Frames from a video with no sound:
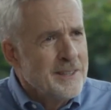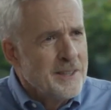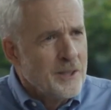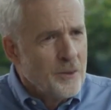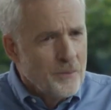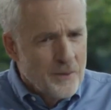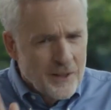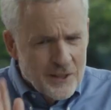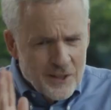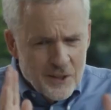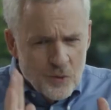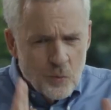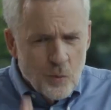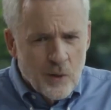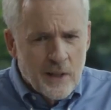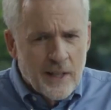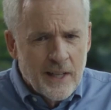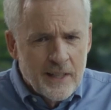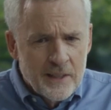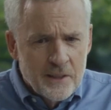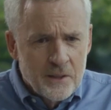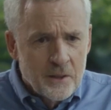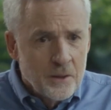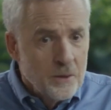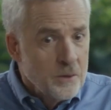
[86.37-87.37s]
This is what
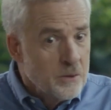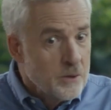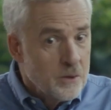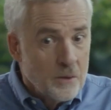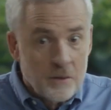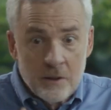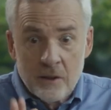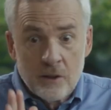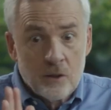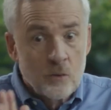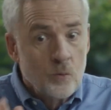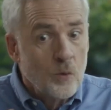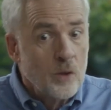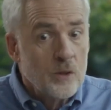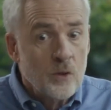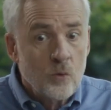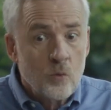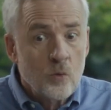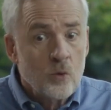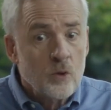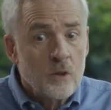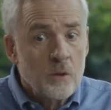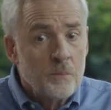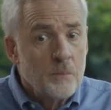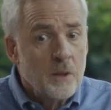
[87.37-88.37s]
I do, so this is what the
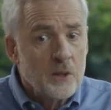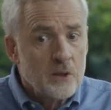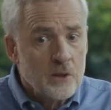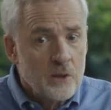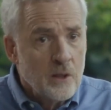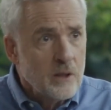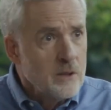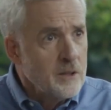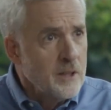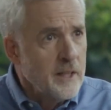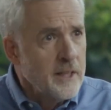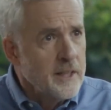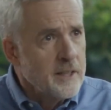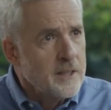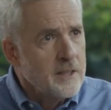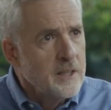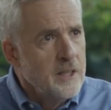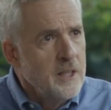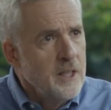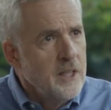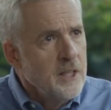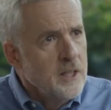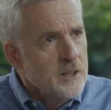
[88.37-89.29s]
world must look like.